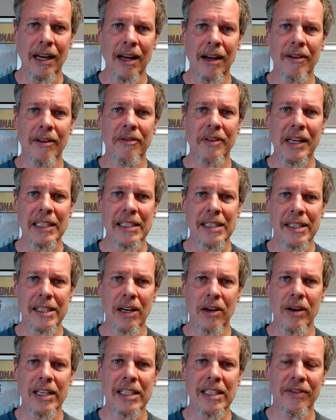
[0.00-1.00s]
of a
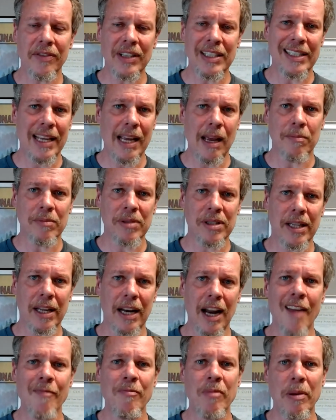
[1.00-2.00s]
series of attempts
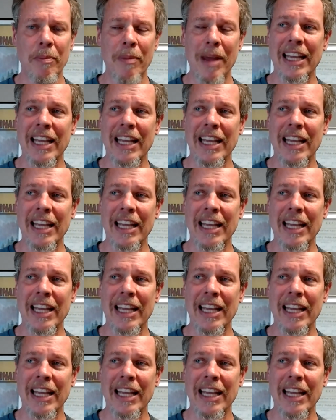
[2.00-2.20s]
that I've been